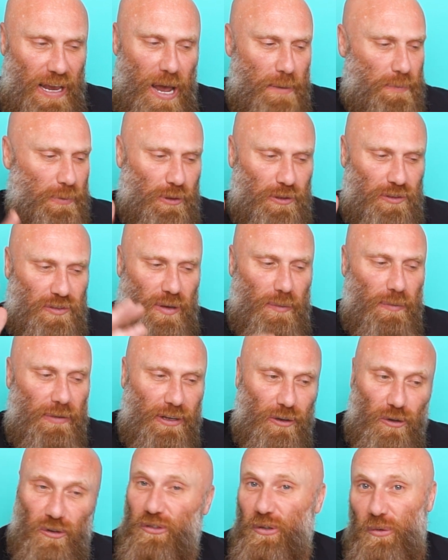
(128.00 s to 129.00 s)
Apple is
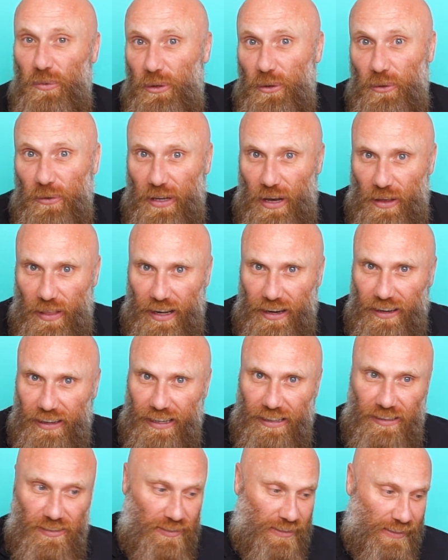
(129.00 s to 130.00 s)
something else, and we all know that, I
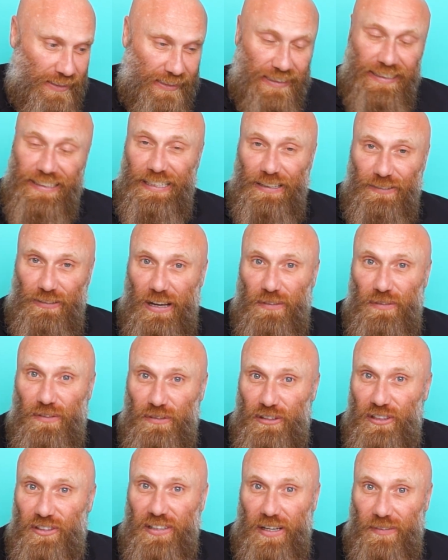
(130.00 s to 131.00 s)
guess. If you
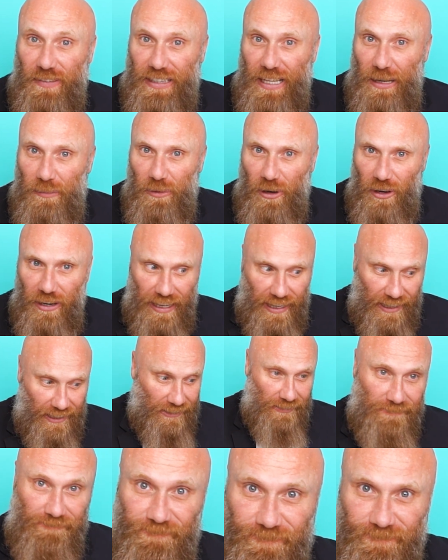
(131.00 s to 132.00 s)
haven't discovered that by
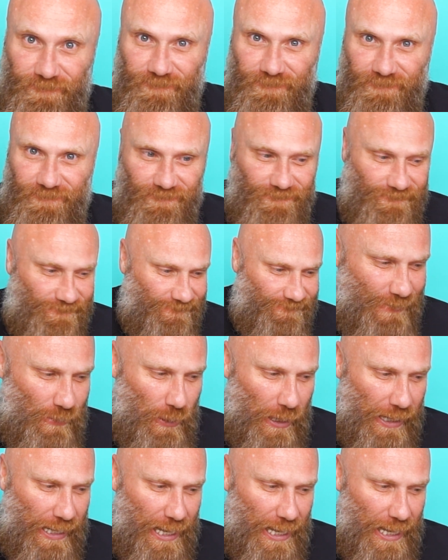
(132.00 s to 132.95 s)
now, wake